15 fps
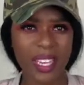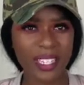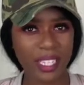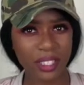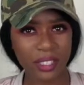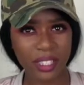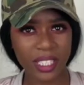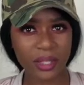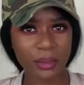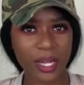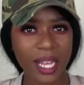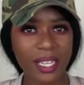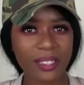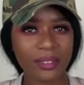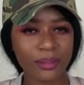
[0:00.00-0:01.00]
Another thing,
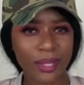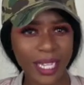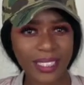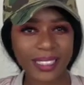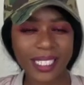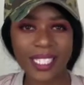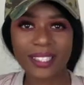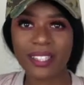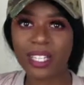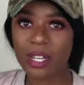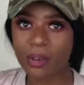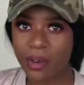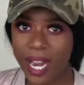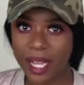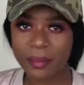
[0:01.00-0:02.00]
when I say the
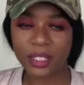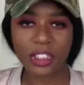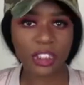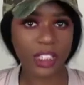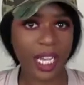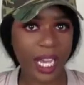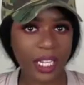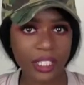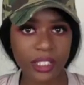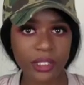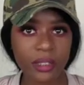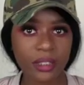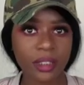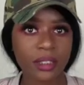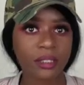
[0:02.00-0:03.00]
crime in
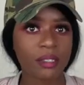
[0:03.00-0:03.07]
Chicago,